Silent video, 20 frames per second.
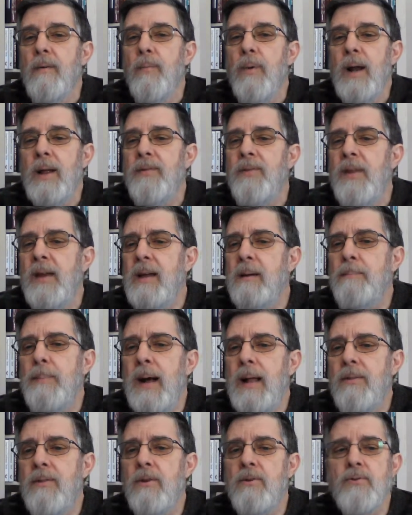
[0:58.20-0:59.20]
When I think
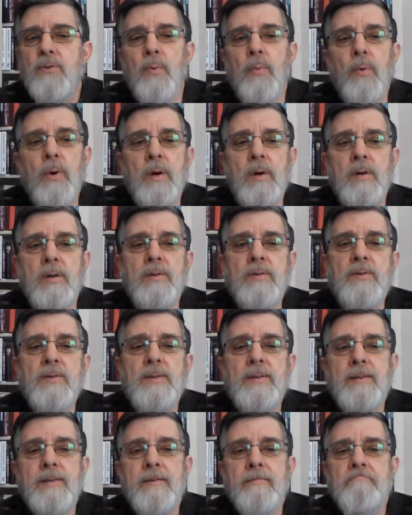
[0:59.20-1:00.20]
about those
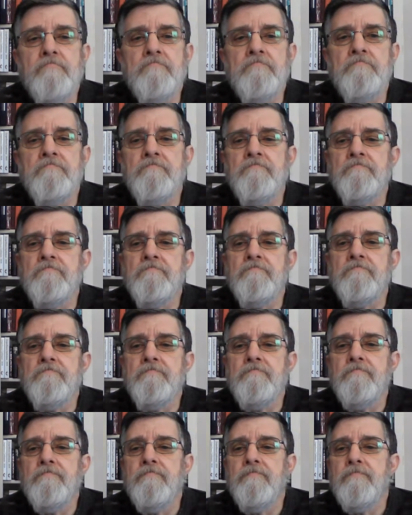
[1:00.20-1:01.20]
words,
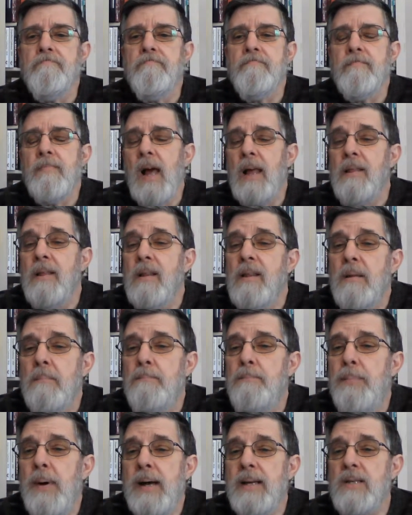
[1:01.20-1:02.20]
I think the
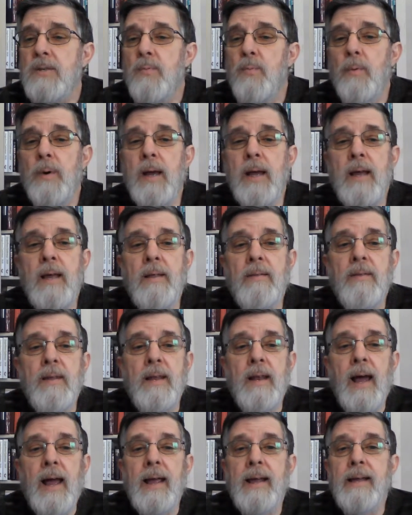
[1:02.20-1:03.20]
best way
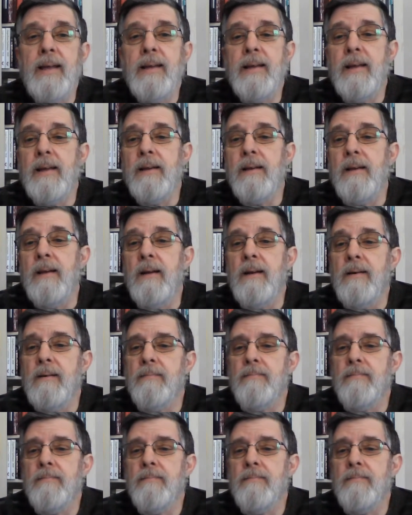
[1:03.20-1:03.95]
that I can